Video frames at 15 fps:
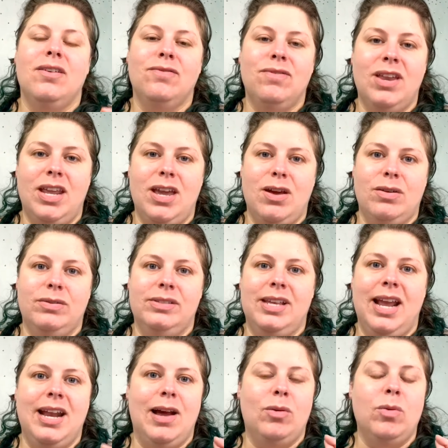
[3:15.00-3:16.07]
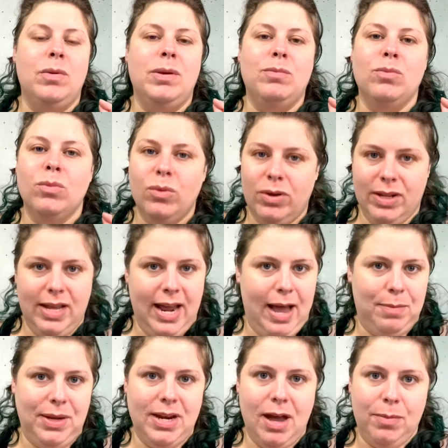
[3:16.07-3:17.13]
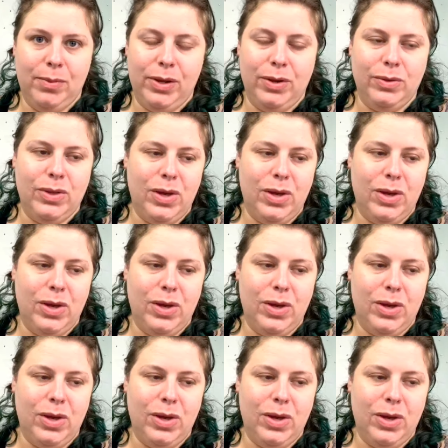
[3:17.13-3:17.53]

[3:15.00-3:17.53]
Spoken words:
videos, and I will be more than happy to upload